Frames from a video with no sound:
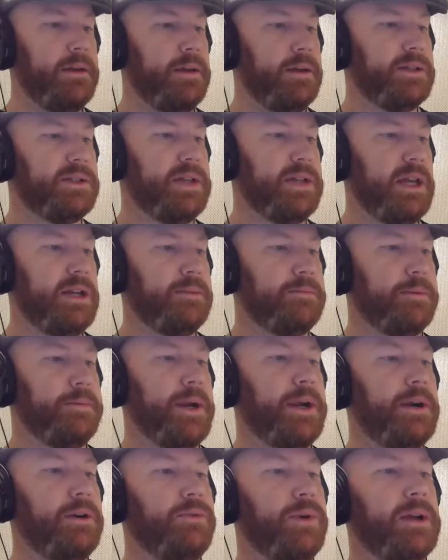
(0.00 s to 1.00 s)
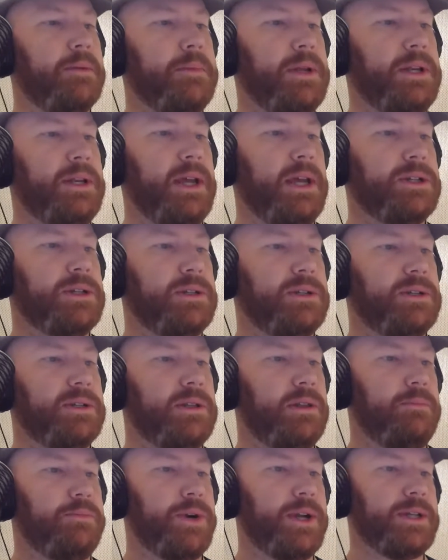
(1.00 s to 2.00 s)
State to prepare recommendations to
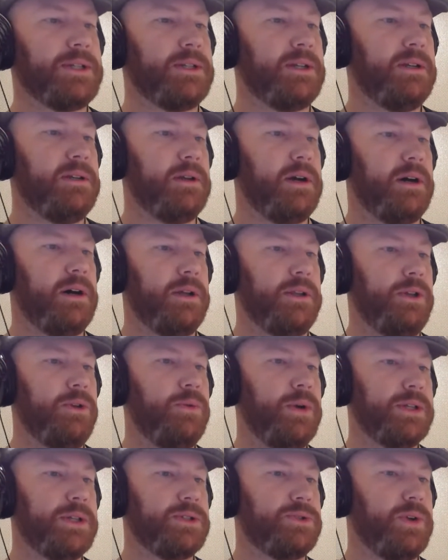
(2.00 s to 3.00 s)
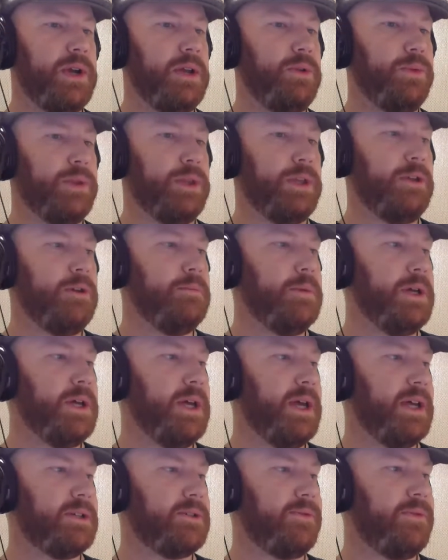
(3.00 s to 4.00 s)
the President on U.S. trade with Cuba
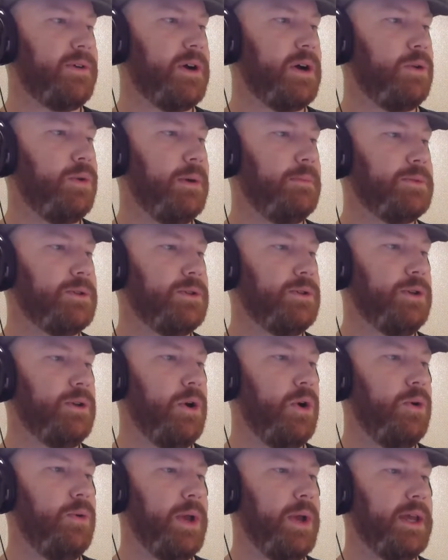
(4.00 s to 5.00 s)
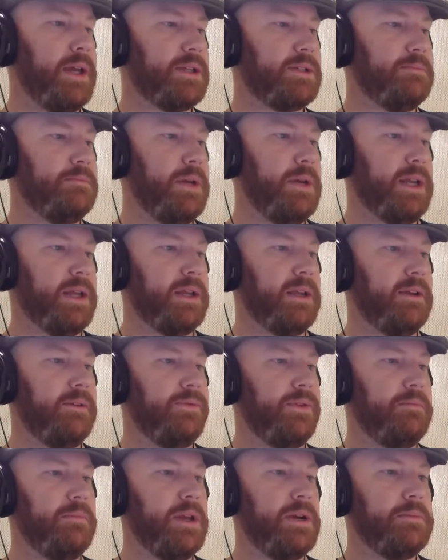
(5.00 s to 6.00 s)
as follow-up to OAS meeting. If
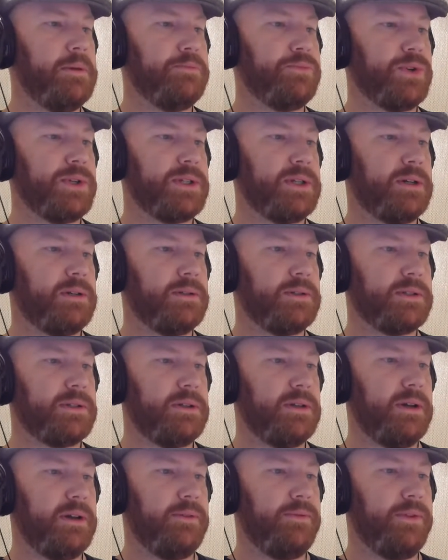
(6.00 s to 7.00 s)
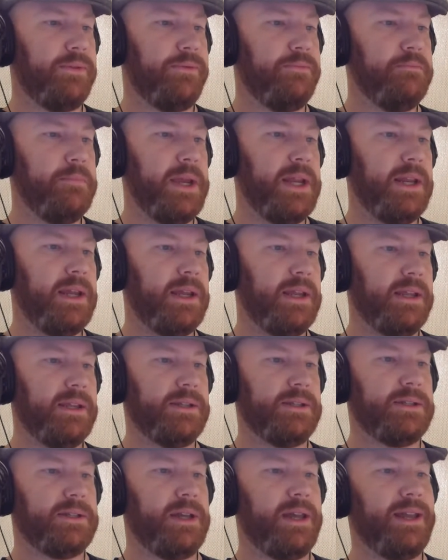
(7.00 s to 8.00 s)
the minimum results of the meeting
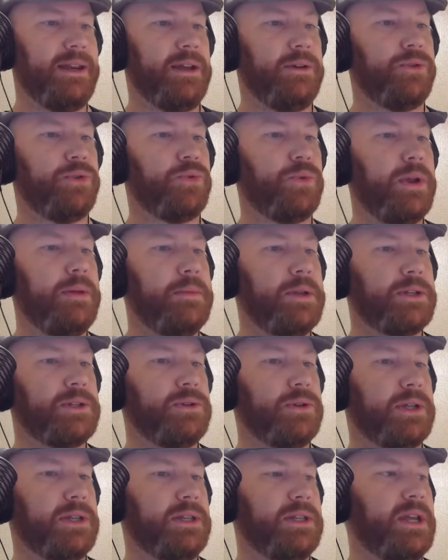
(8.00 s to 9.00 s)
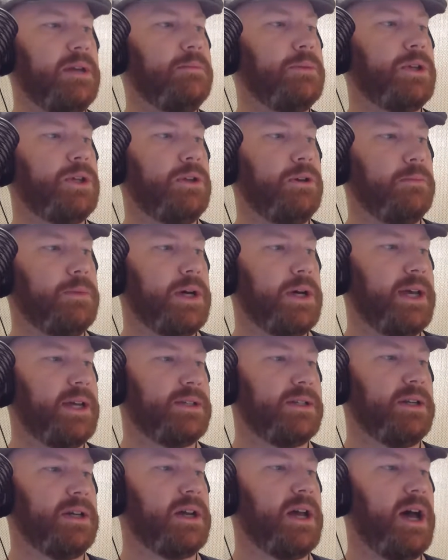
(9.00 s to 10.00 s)
is an agreement to condemn Cuba as
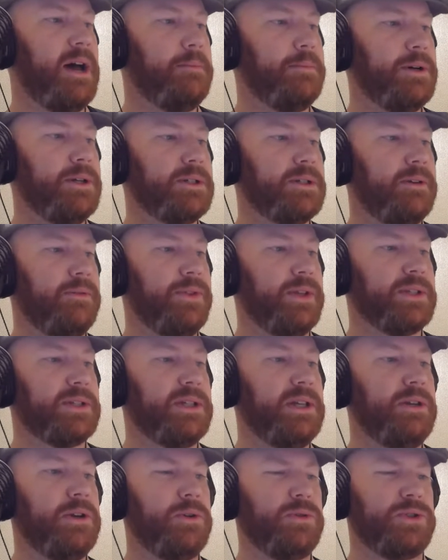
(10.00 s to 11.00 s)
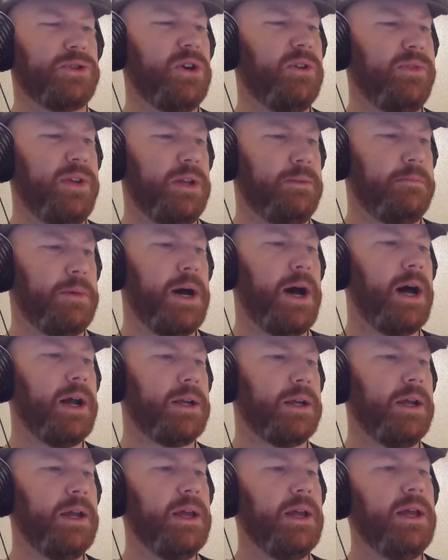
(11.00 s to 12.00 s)
an accomplice of the Sino-Soviet
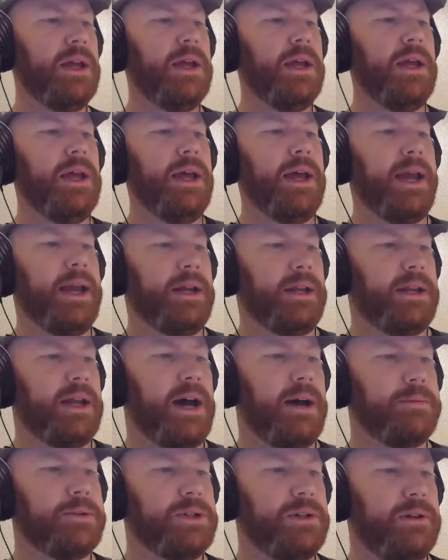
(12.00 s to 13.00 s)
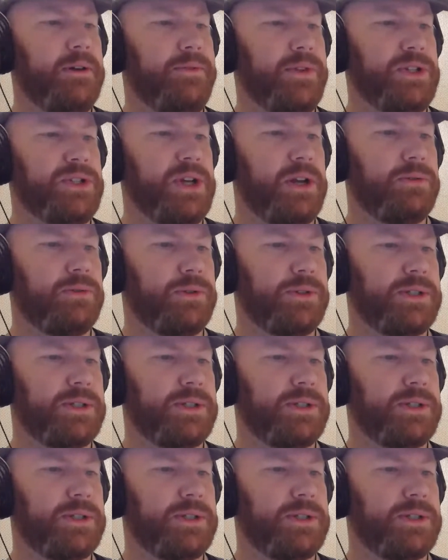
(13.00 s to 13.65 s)
bloc and adoption of a general